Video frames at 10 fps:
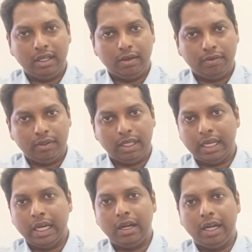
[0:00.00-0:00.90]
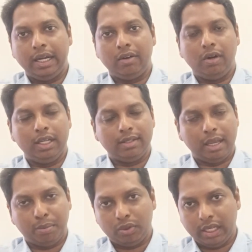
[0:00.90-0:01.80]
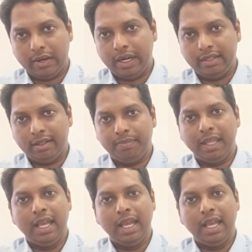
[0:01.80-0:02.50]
of your thyroid gland called as hypothyroidism.